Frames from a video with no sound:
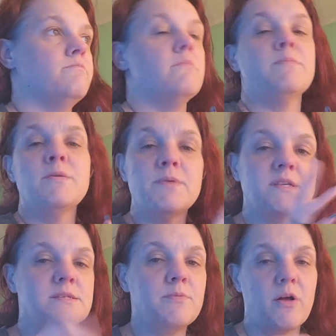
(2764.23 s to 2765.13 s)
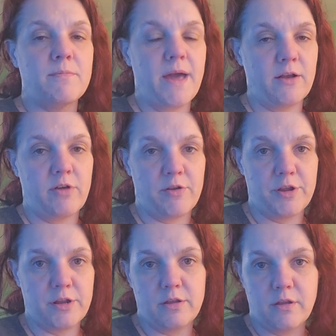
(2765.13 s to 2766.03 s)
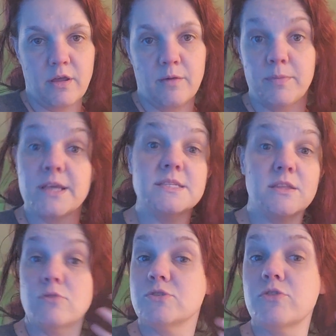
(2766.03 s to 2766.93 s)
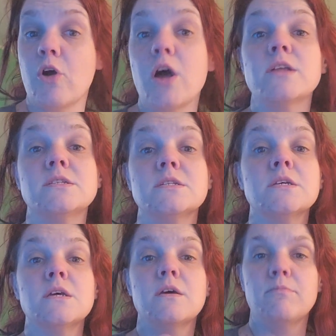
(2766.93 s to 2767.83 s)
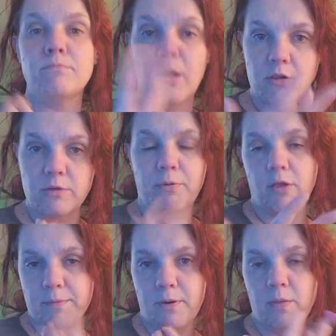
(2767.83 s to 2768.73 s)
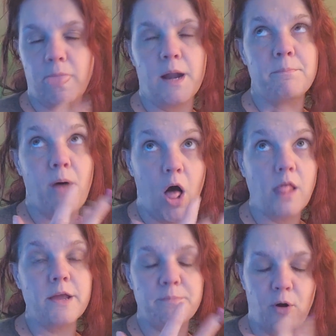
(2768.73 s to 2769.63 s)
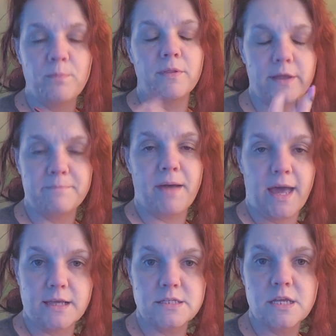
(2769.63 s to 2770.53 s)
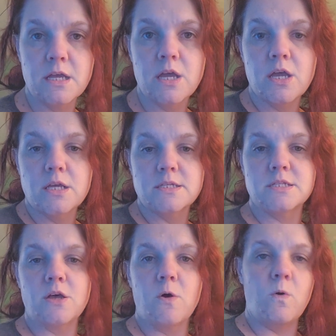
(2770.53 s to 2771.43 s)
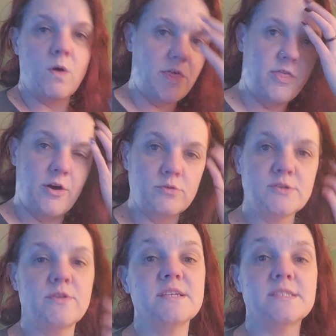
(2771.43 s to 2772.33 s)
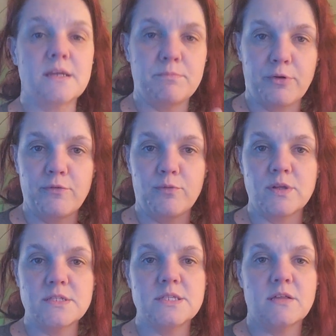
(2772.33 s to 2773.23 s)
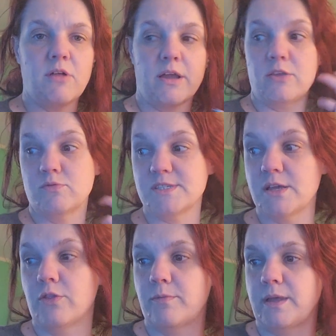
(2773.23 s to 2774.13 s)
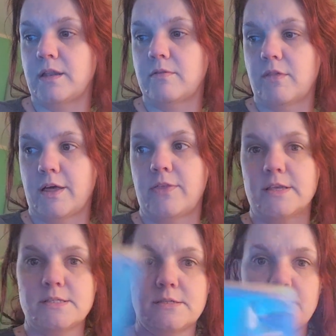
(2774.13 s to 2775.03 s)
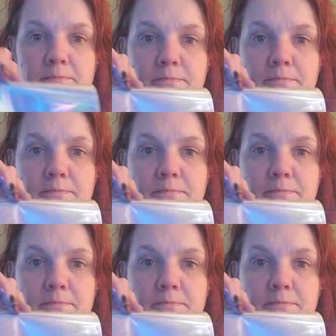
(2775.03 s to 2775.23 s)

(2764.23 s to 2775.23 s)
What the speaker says: maybe you put a Ziploc bag around it, because those are not polypropylene bags. So those are the scent-proof ones that like you sell them in, like this.